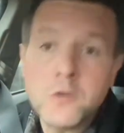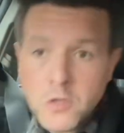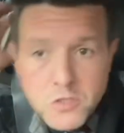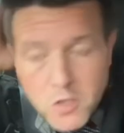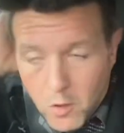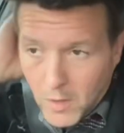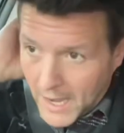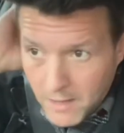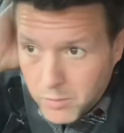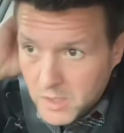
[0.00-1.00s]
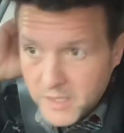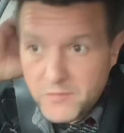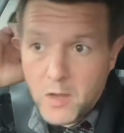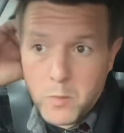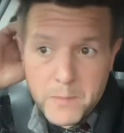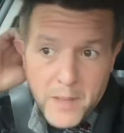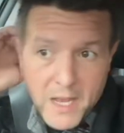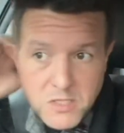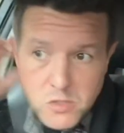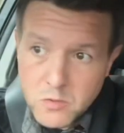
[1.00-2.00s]
So I believe that we
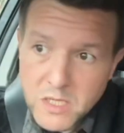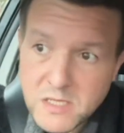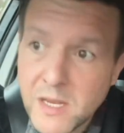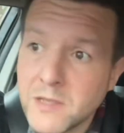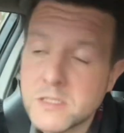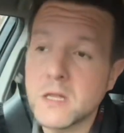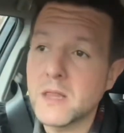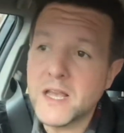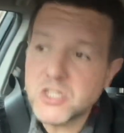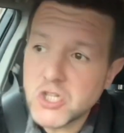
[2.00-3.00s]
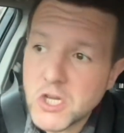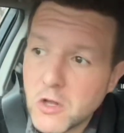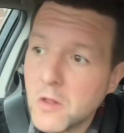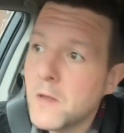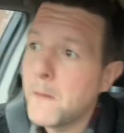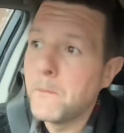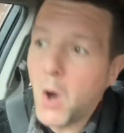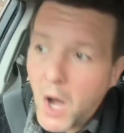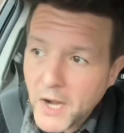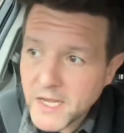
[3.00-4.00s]
pass through these celestial
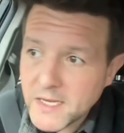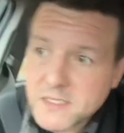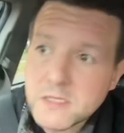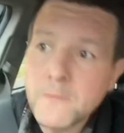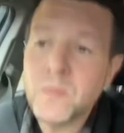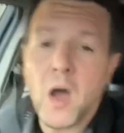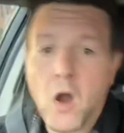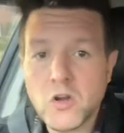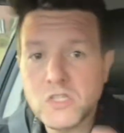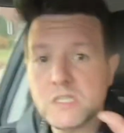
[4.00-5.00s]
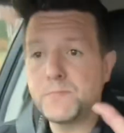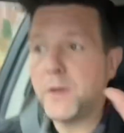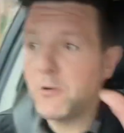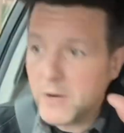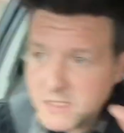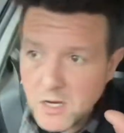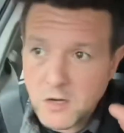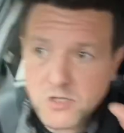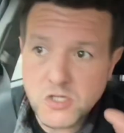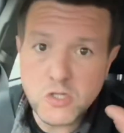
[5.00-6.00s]
bodies, our spirit, our
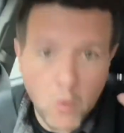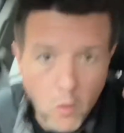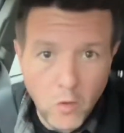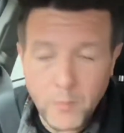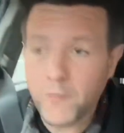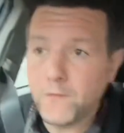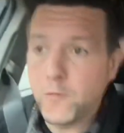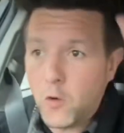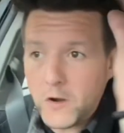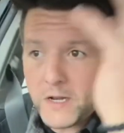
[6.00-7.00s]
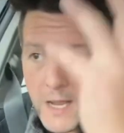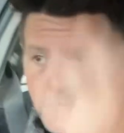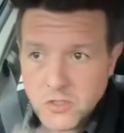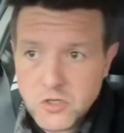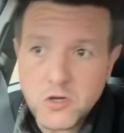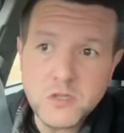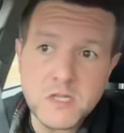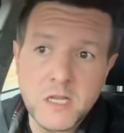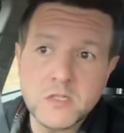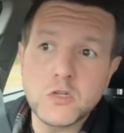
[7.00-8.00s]
soul, before it enters
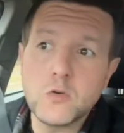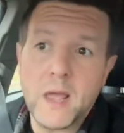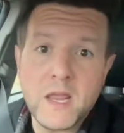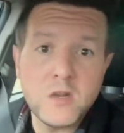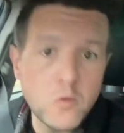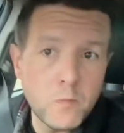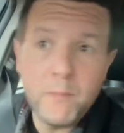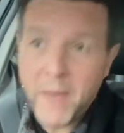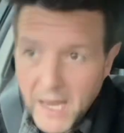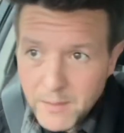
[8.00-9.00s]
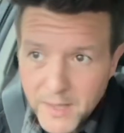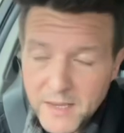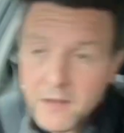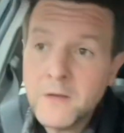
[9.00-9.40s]
into a new baby.